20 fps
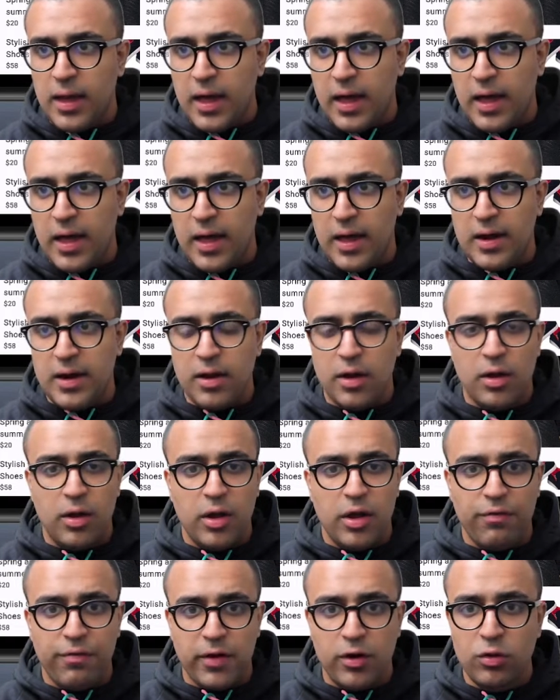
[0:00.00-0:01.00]
And
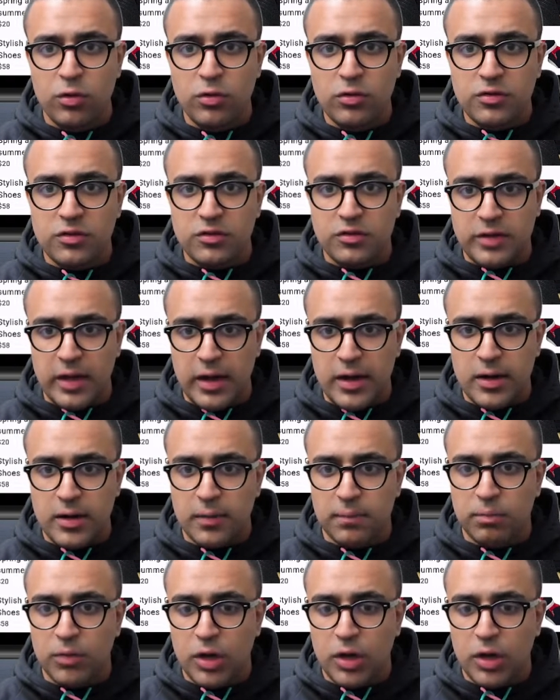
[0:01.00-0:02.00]
if I do send,
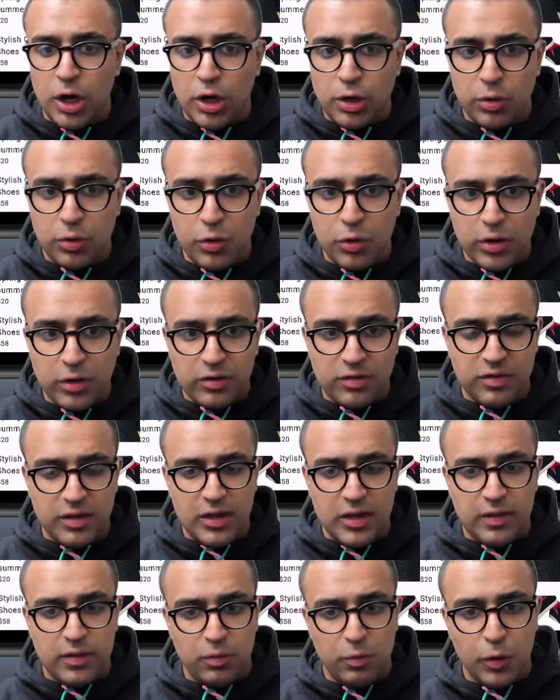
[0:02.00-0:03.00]
we're going to
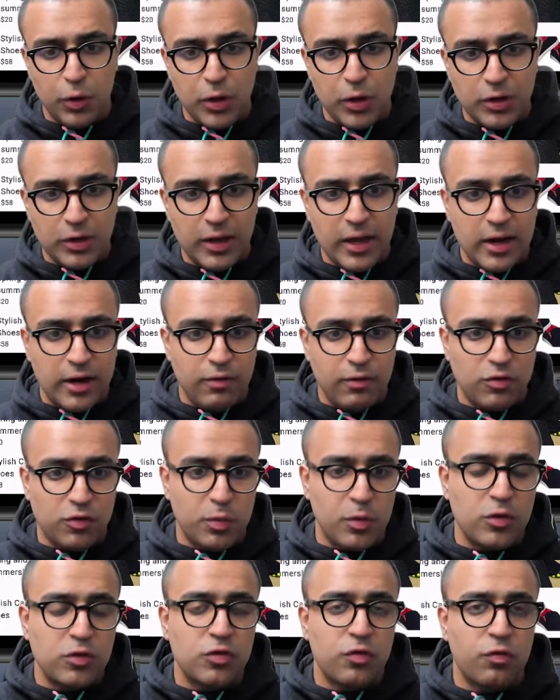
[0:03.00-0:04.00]
see that we're going to get a
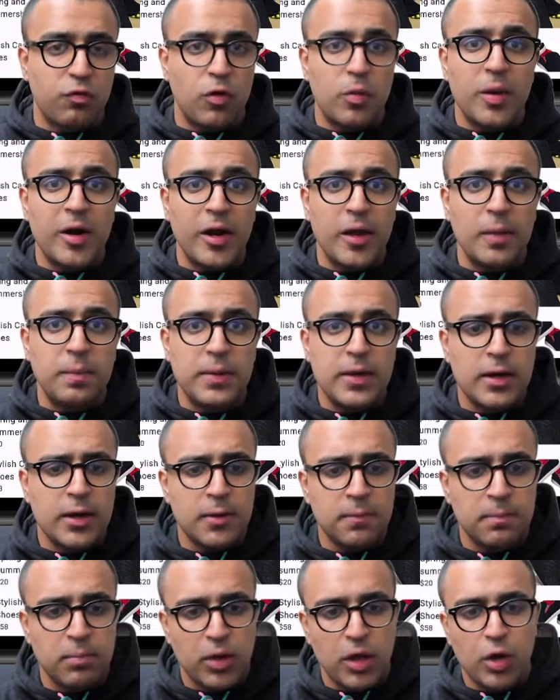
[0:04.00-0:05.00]
response from our
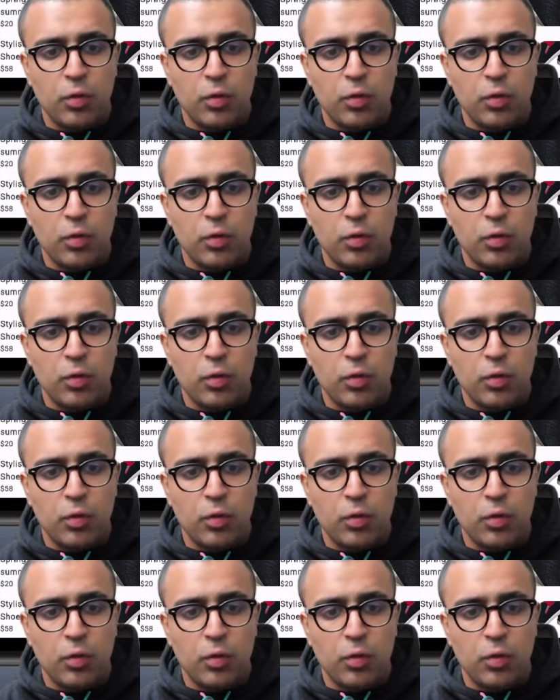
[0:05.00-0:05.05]
API,